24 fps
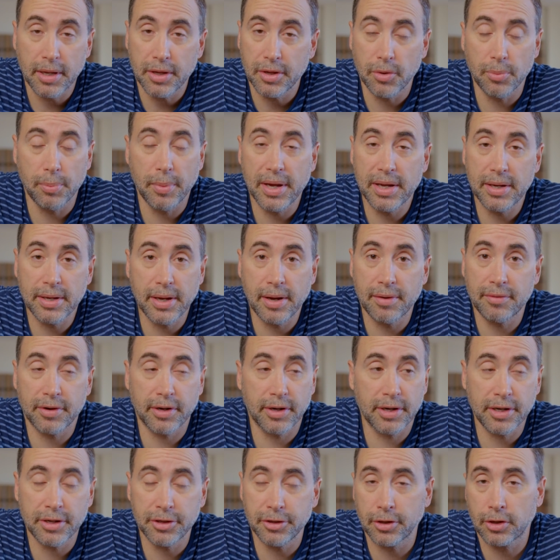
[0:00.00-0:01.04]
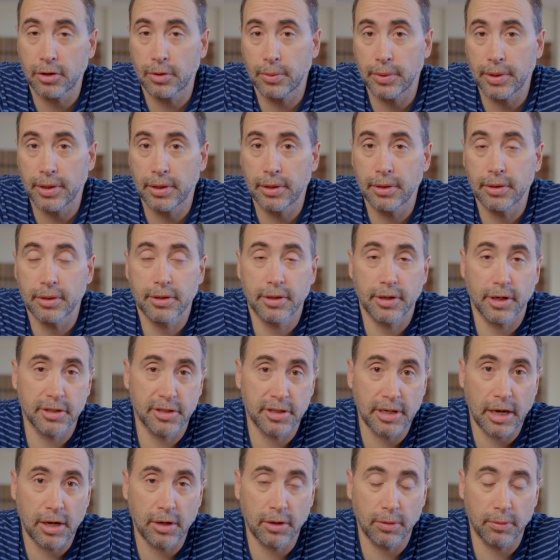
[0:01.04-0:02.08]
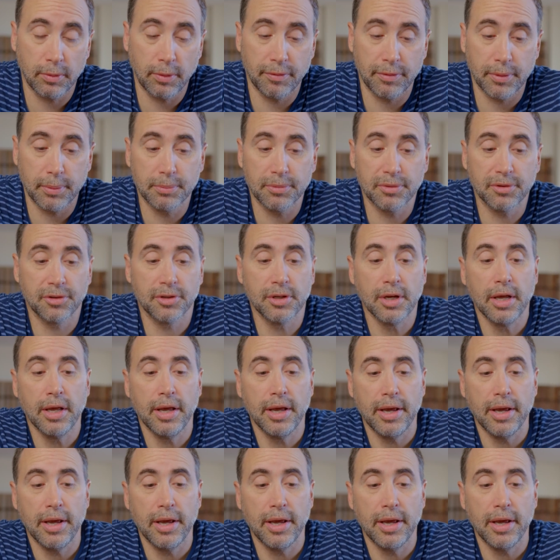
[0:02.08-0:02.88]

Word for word: You may never in your career touch algorithms.